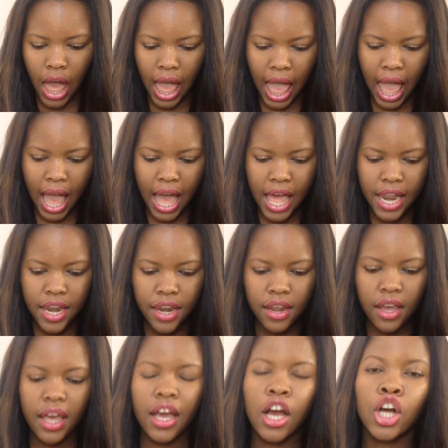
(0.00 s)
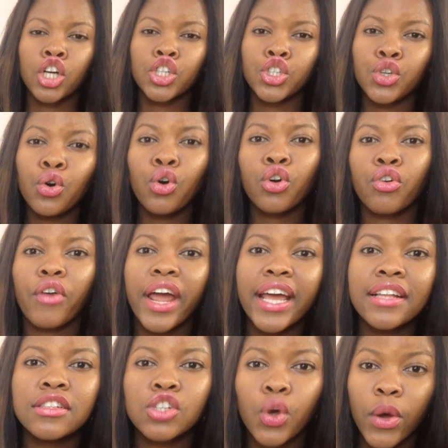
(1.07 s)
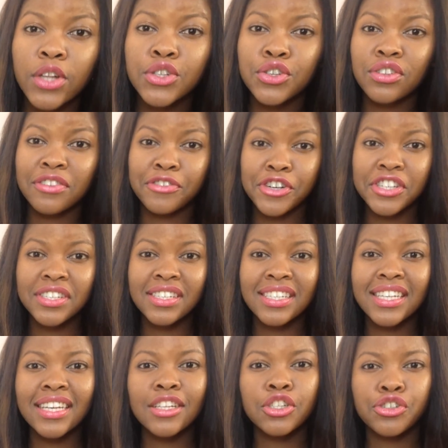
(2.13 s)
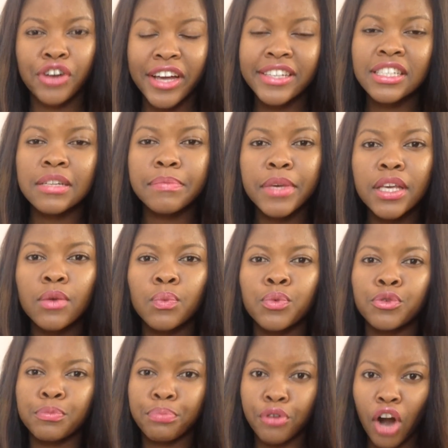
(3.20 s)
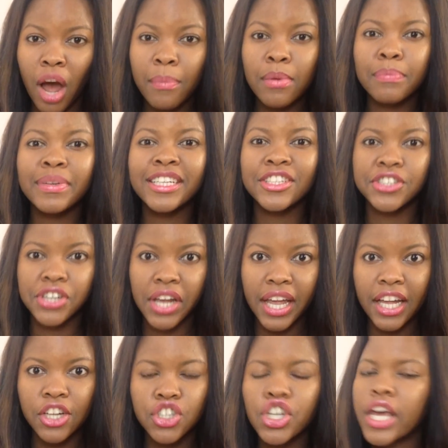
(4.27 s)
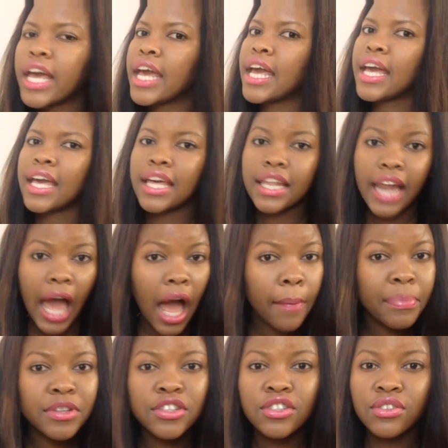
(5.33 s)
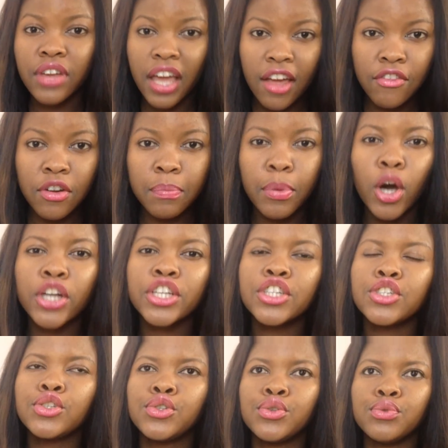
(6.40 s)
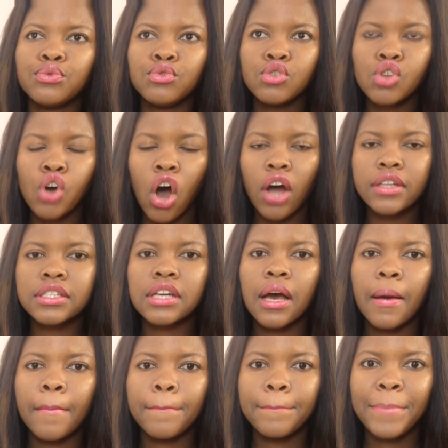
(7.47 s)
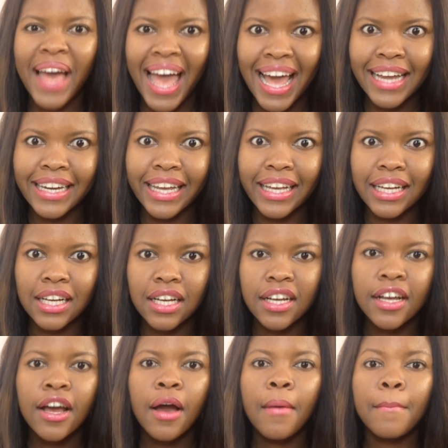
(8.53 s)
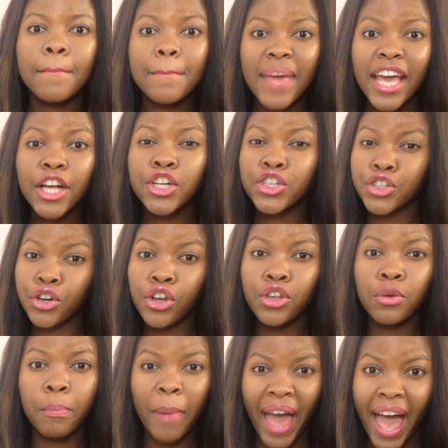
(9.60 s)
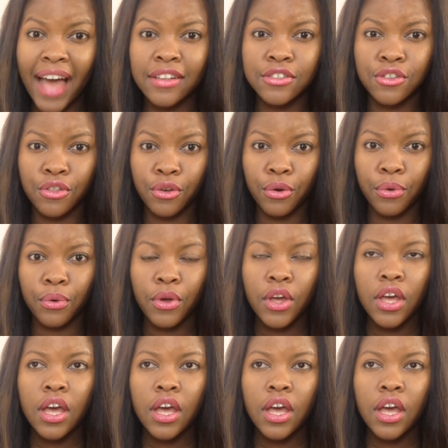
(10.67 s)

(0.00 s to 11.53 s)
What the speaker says: And your grades going to university, trust me, will probably change. It happens to everybody. Do not panic. Make sure you pass though.